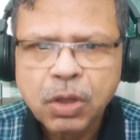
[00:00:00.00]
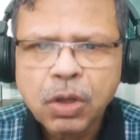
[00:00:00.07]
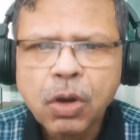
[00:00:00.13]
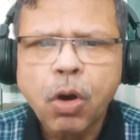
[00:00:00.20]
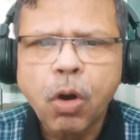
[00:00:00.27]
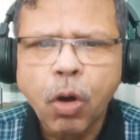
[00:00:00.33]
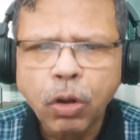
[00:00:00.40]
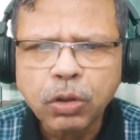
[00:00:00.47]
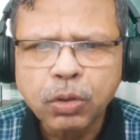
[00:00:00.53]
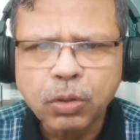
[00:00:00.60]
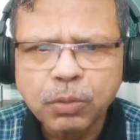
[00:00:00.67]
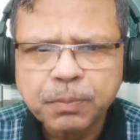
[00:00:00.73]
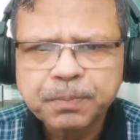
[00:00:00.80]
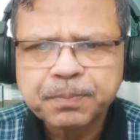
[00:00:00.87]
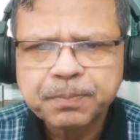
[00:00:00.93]

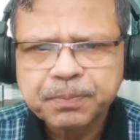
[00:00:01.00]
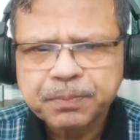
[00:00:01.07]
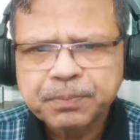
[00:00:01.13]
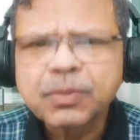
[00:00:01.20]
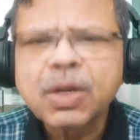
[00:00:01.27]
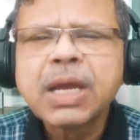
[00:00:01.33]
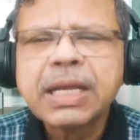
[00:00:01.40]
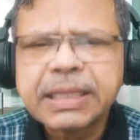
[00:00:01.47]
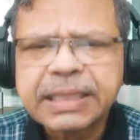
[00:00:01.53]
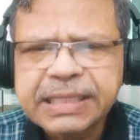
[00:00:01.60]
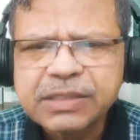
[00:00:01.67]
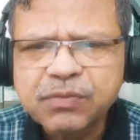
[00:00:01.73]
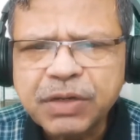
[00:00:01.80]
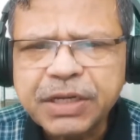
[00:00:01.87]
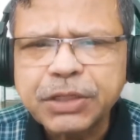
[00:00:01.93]
Although
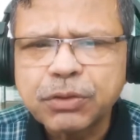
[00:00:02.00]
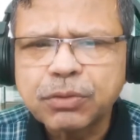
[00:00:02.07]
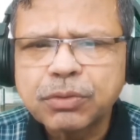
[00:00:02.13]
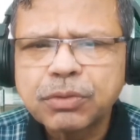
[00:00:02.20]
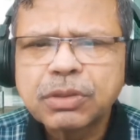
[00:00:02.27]
this video,